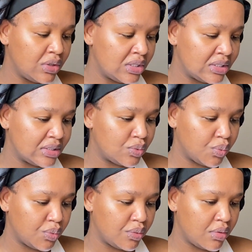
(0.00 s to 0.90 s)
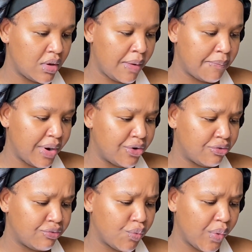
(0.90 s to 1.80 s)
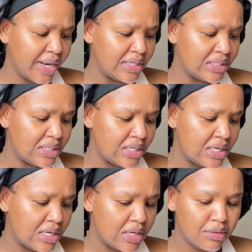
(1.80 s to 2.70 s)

This is a brand of Wendy